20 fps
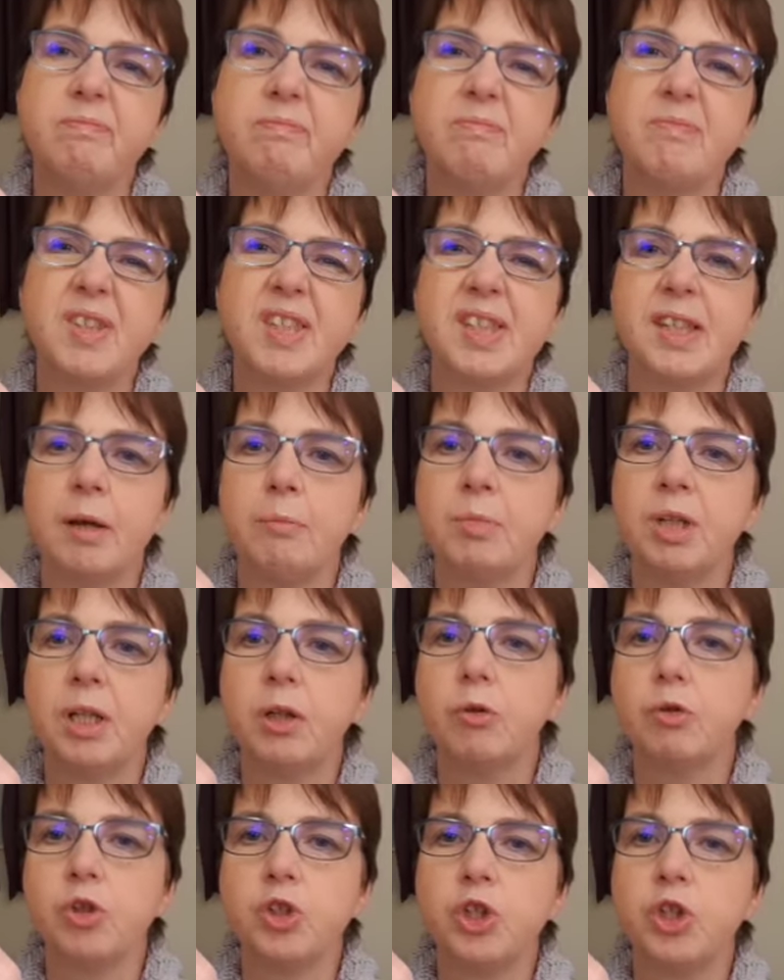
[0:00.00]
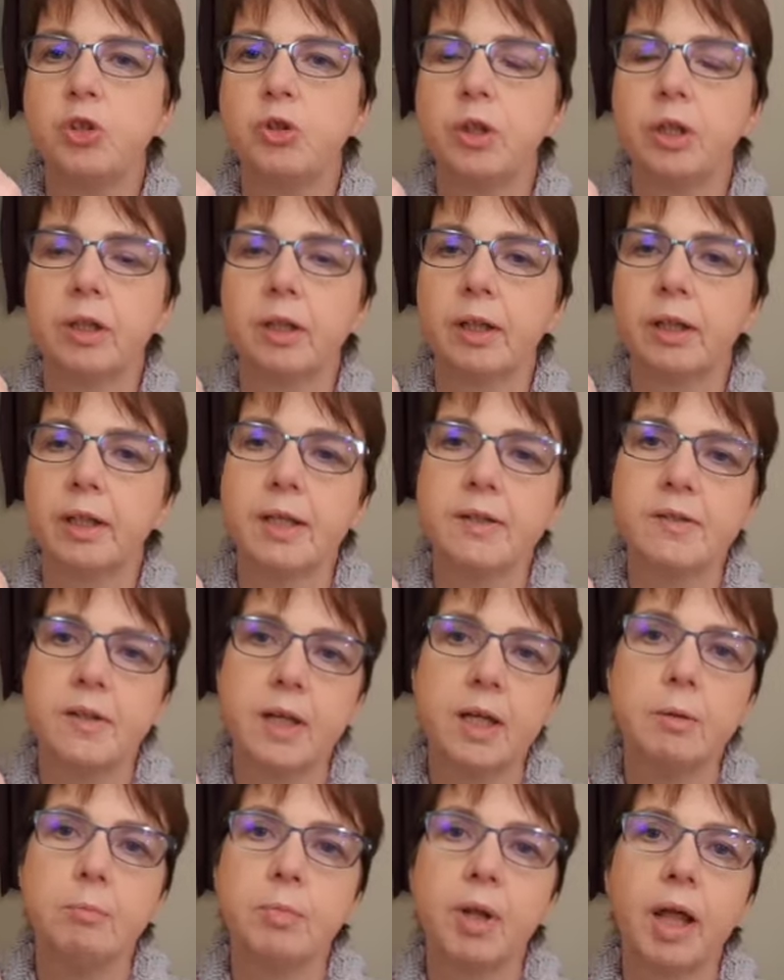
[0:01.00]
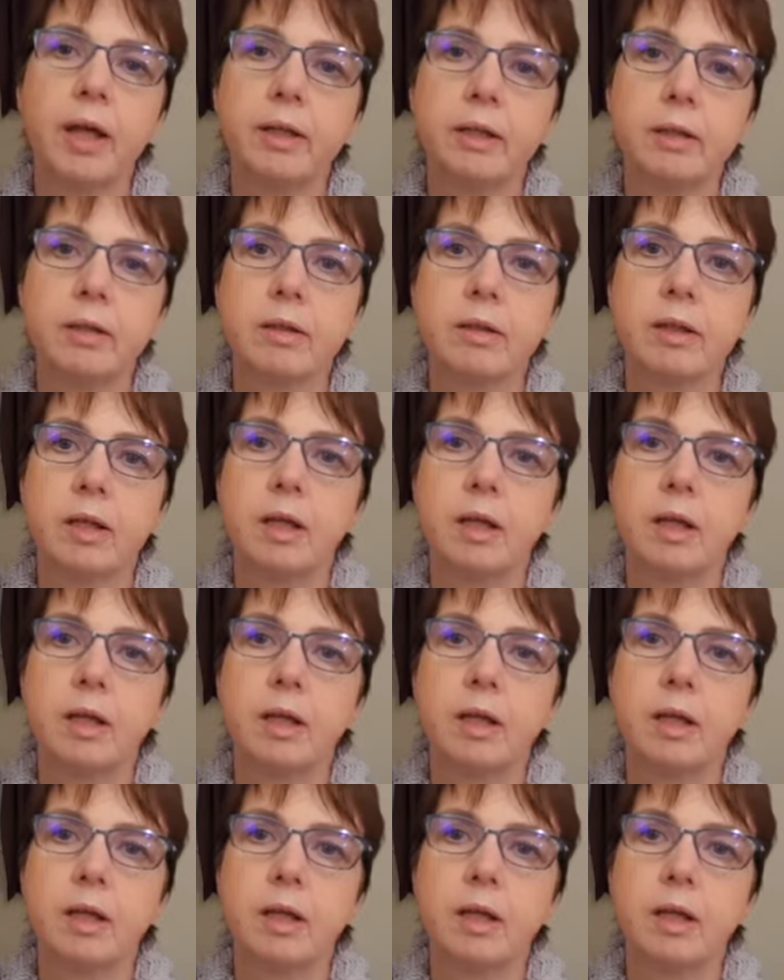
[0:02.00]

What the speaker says: semi-long tunic, I guess hip length.